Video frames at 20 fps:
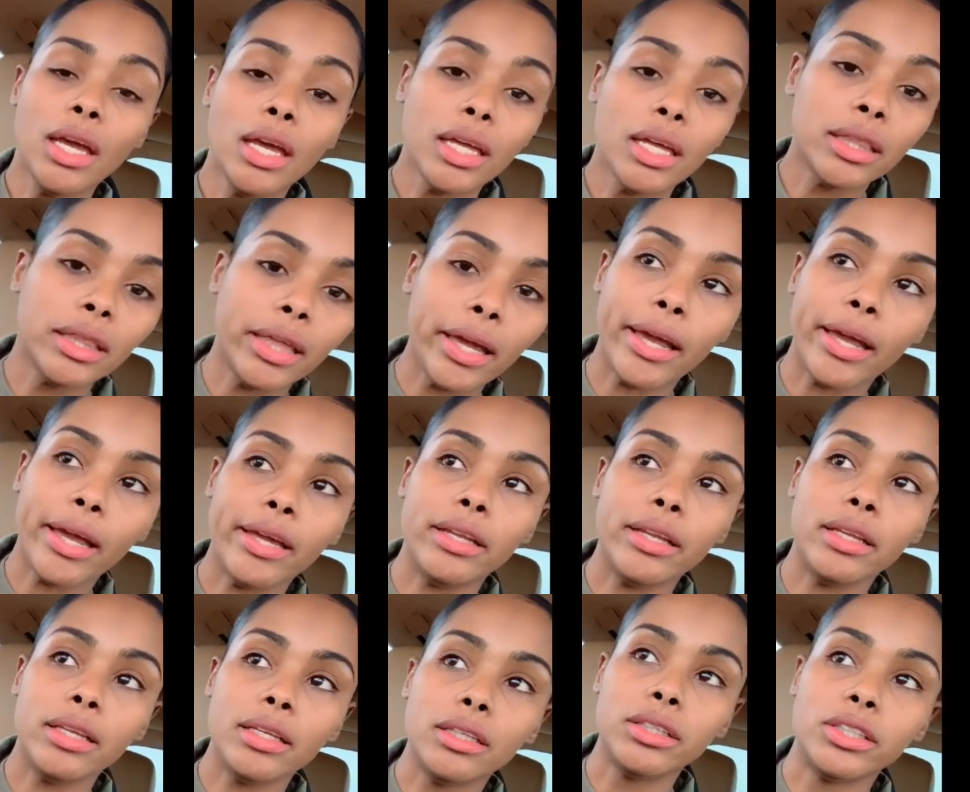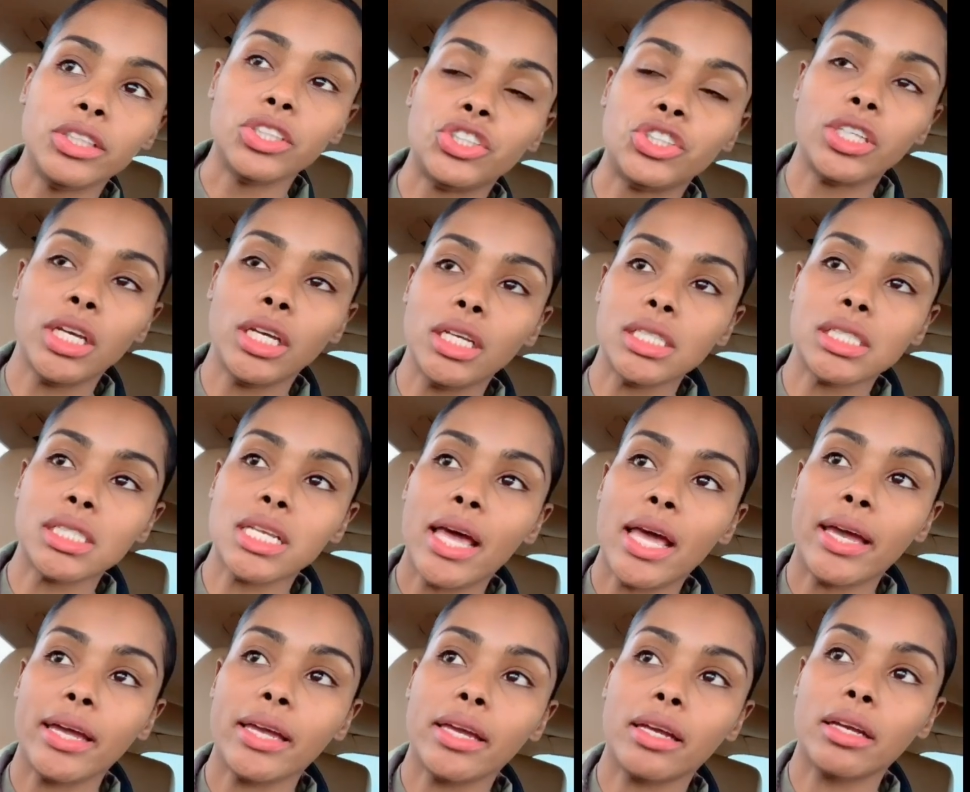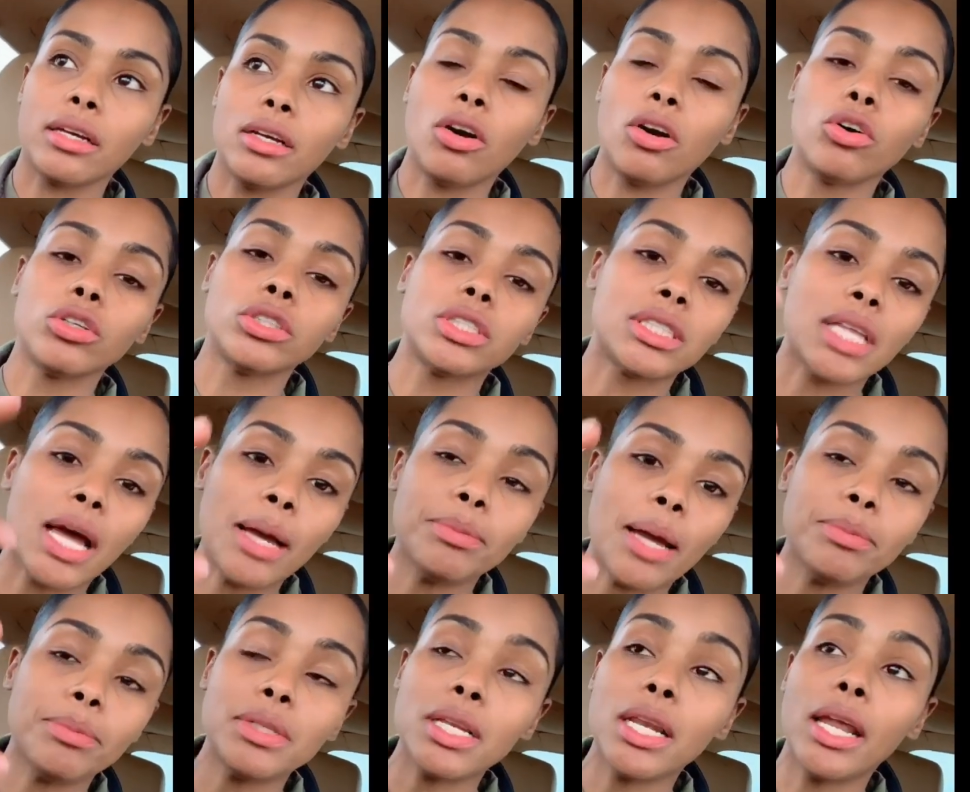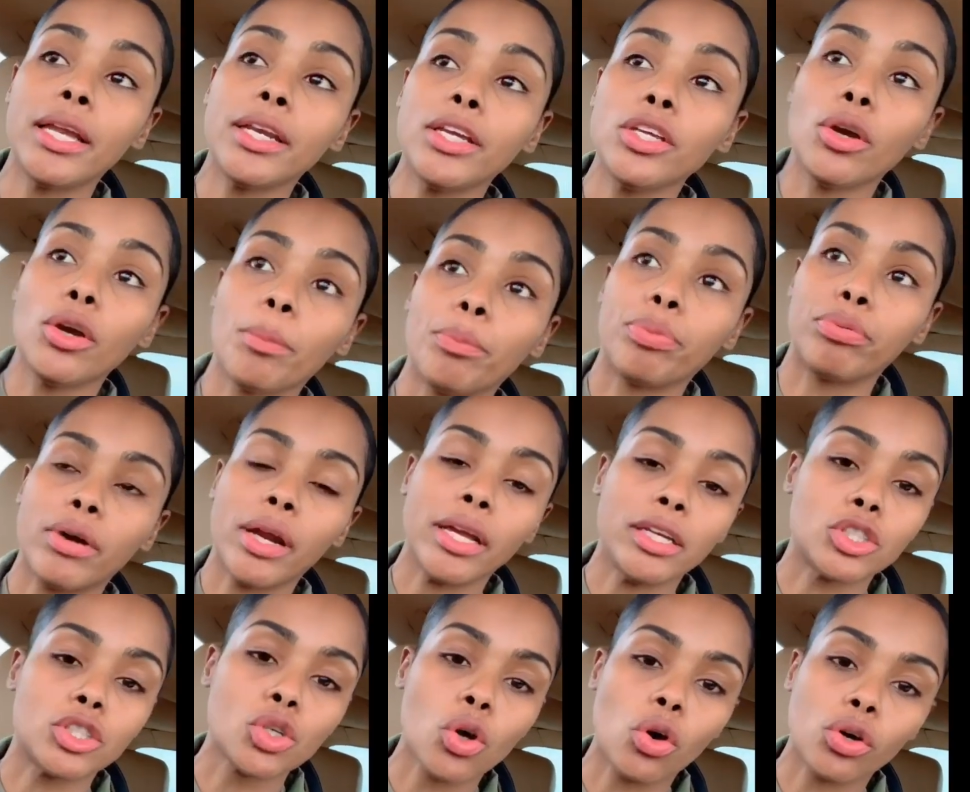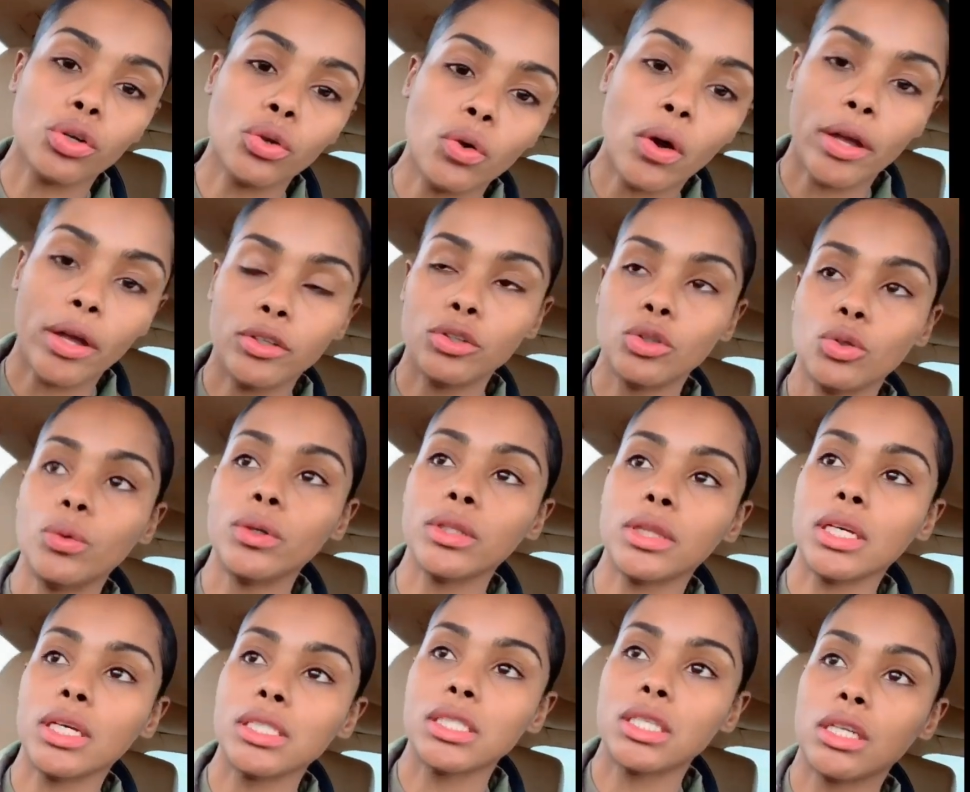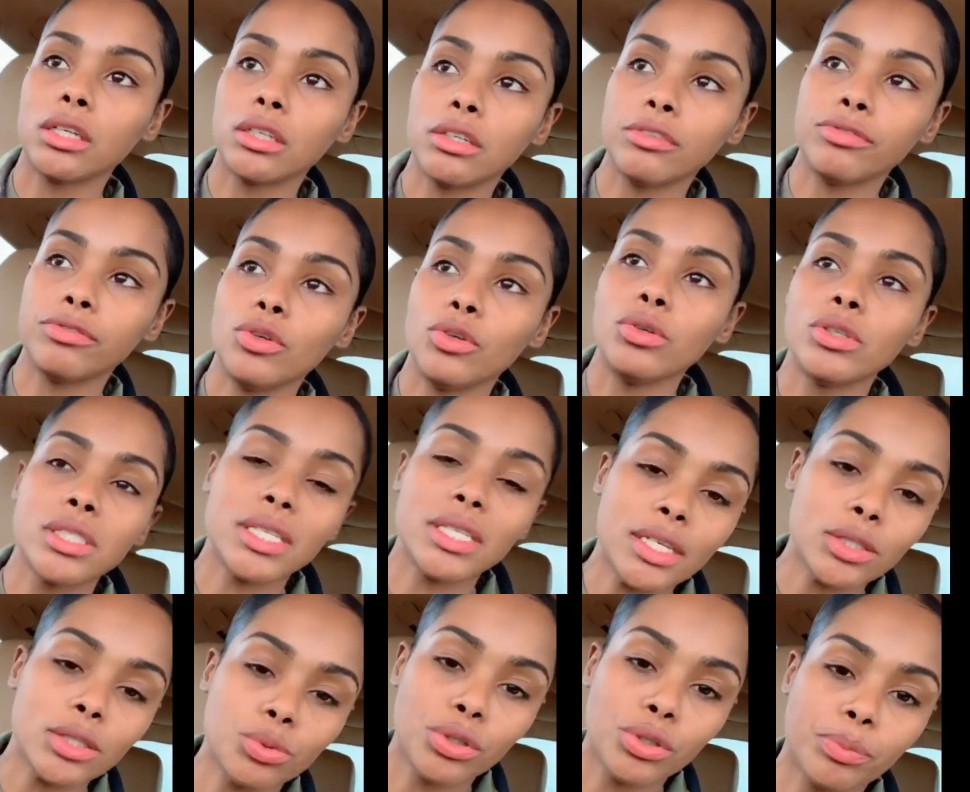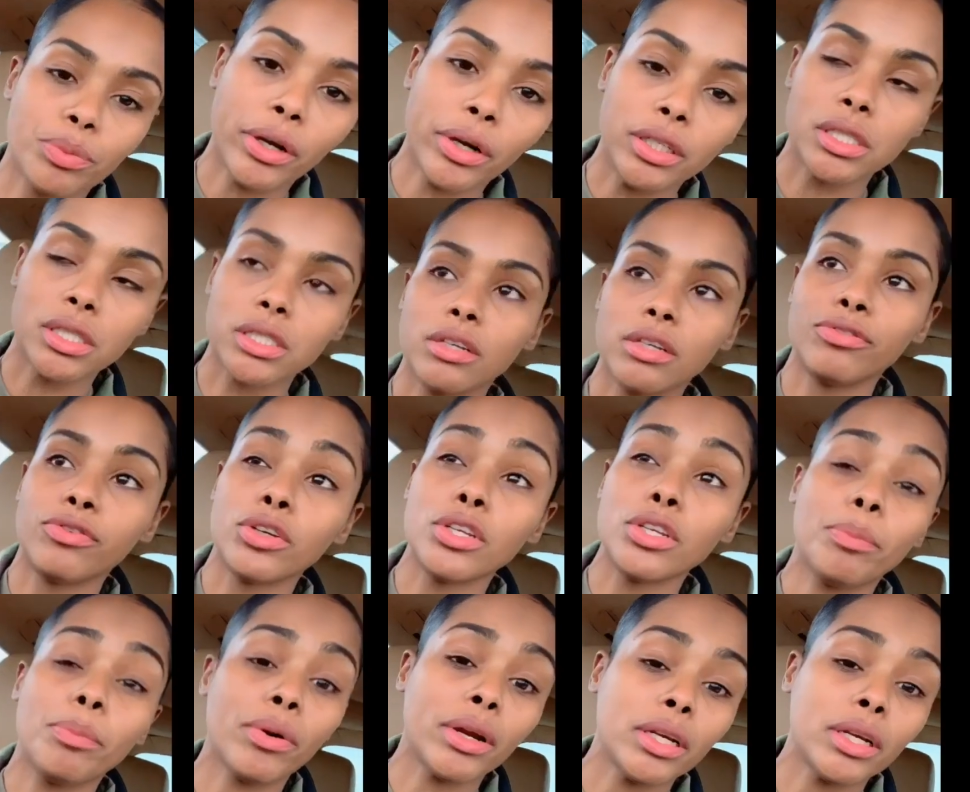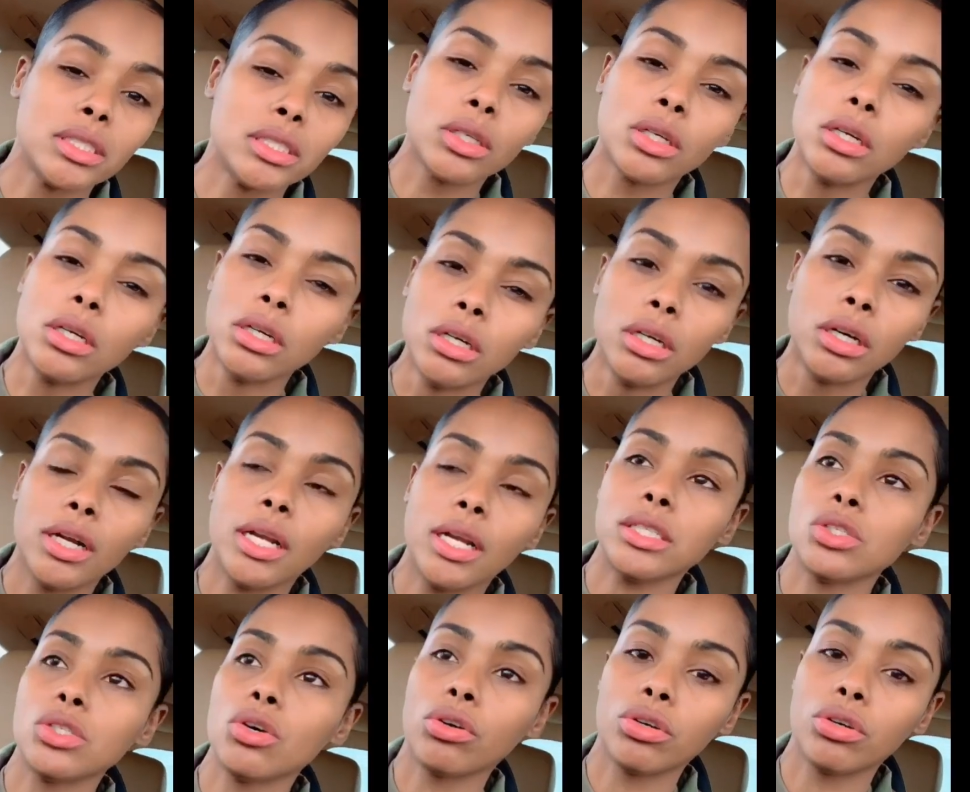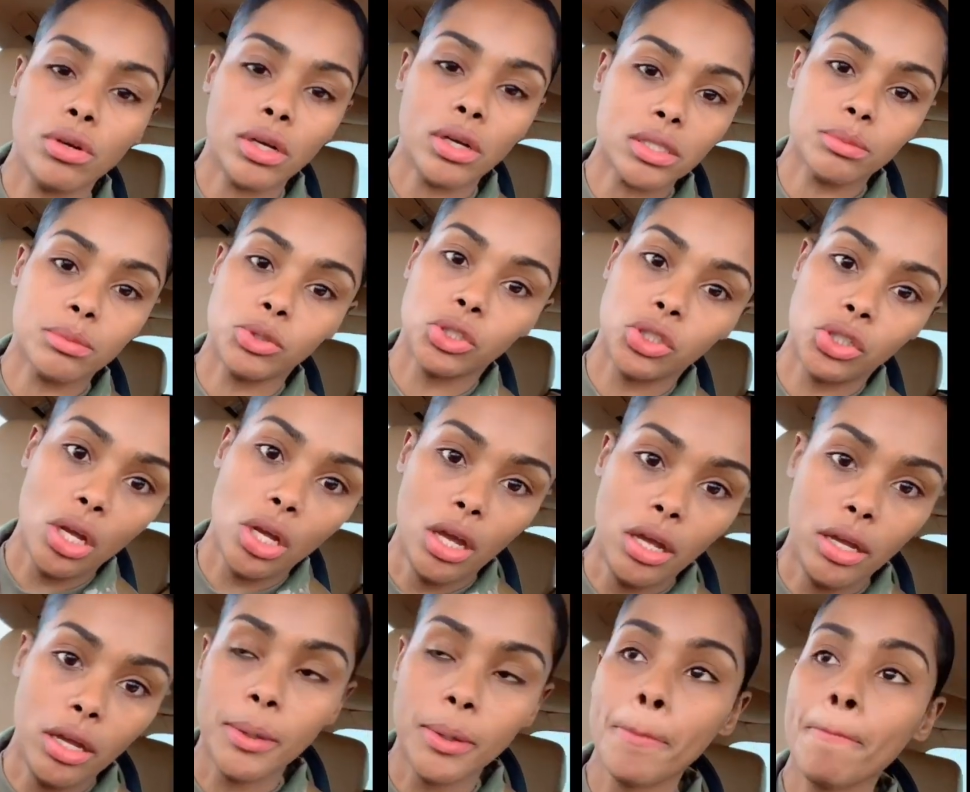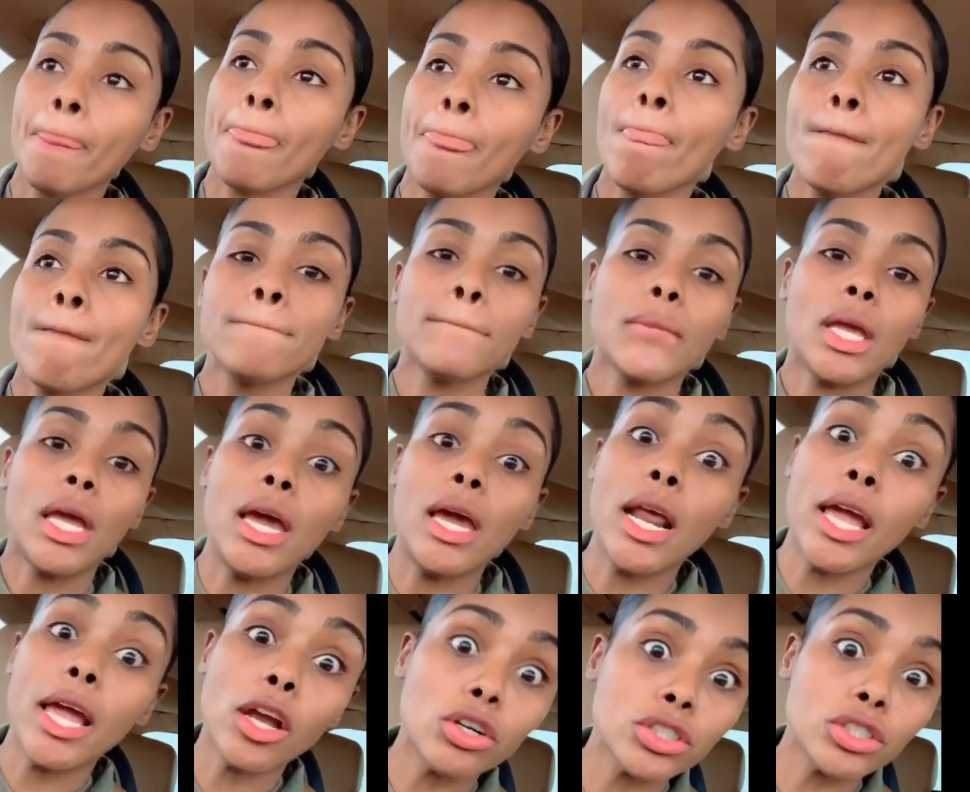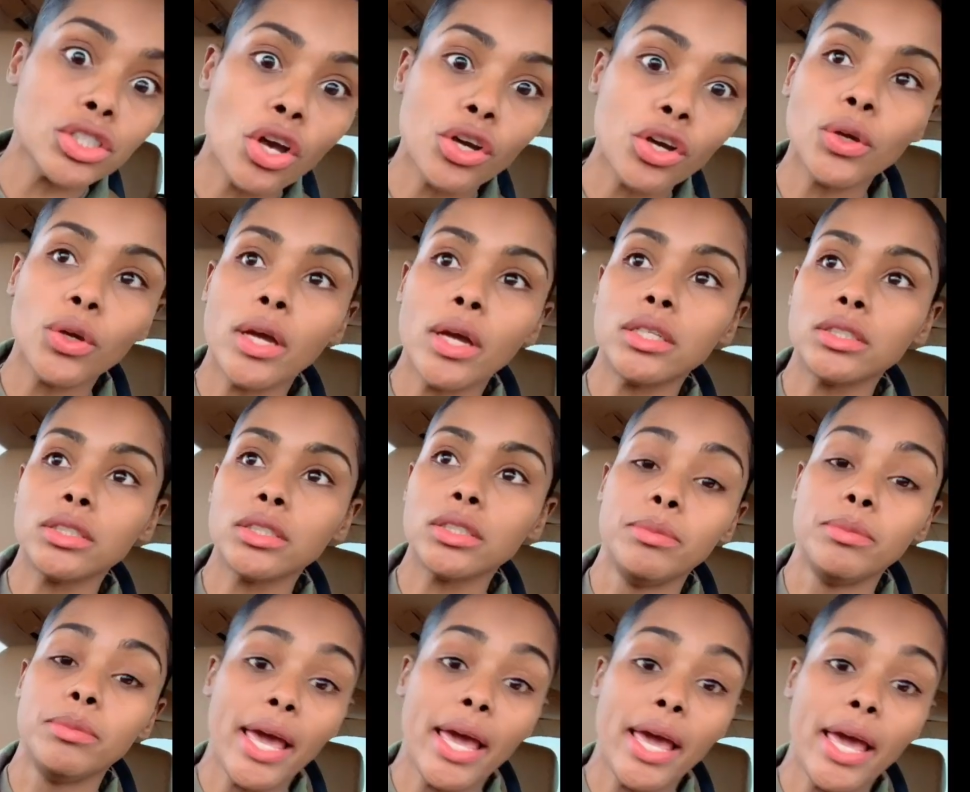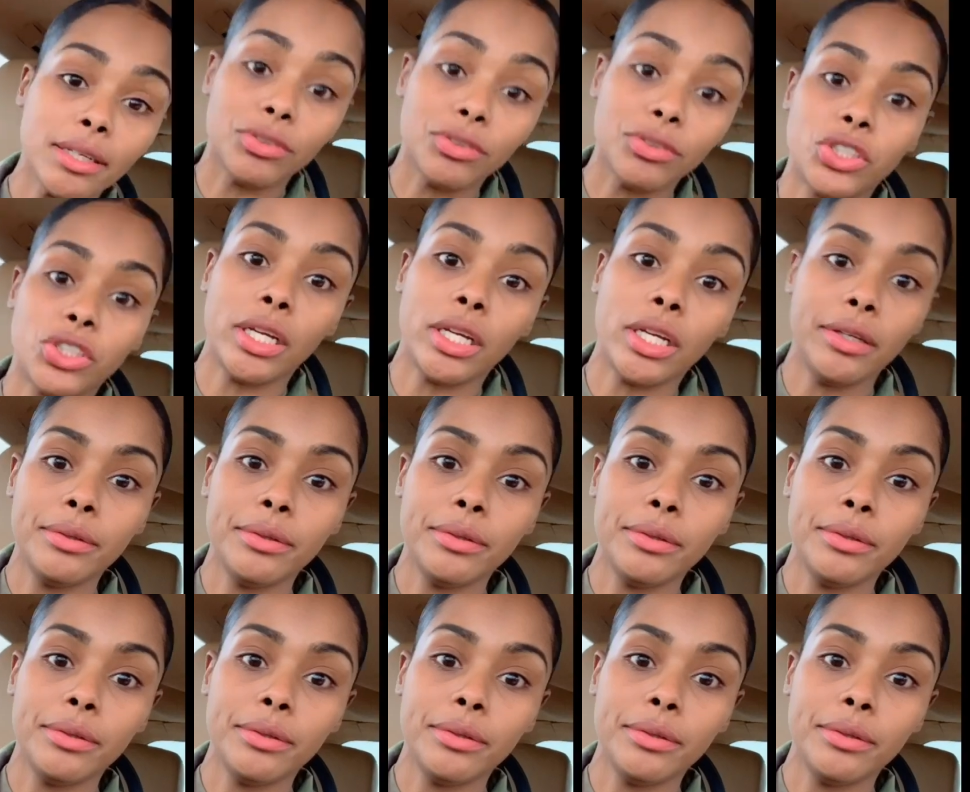that the shit is like, or stop letting your brain talk you out of doing things that are good for you. Because that's what your brain is good for. Your brain is good at talking you out of some shit. It ain't gonna talk you out of some negative shit.